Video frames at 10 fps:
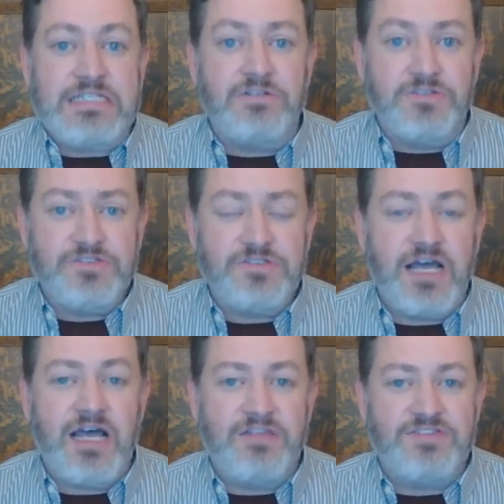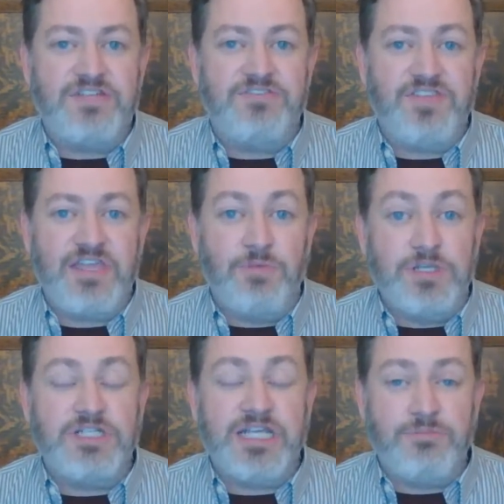deals on stuff that they
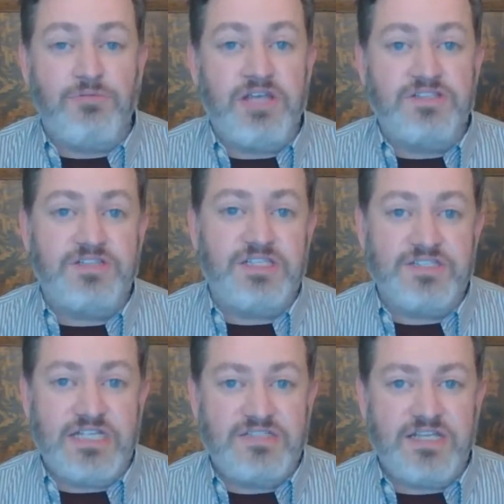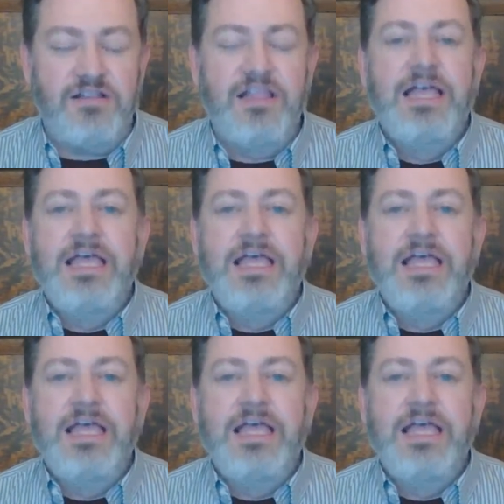originally had priced at the estate sale.